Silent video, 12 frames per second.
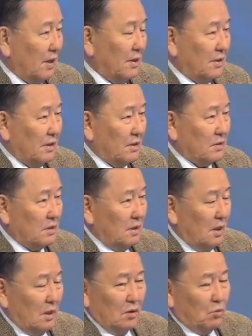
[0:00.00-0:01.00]
areas.
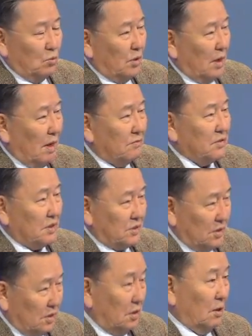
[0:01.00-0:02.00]
We have
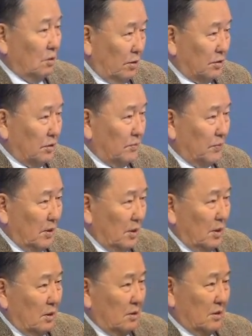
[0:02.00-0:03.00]
succeeded a lot.
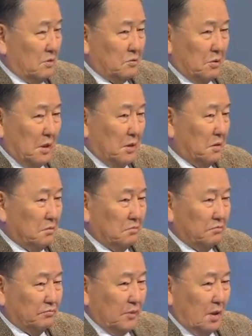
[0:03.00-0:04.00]
That's why
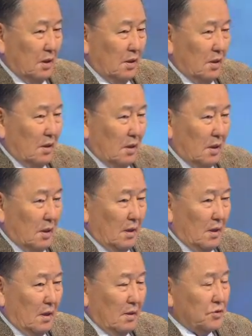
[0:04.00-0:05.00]

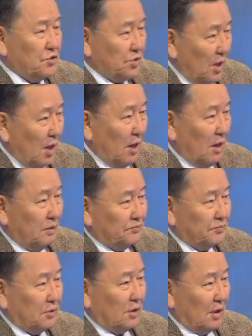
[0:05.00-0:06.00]
I share
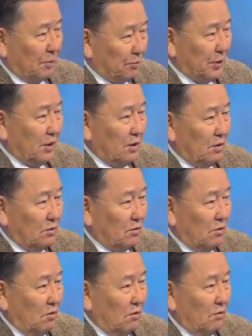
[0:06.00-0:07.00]
the opinion
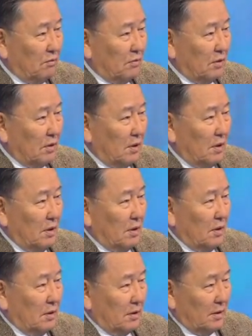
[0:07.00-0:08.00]
of
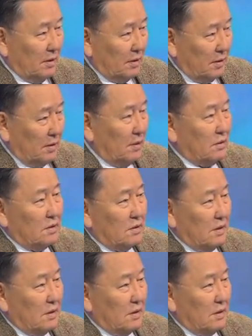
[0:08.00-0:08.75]
this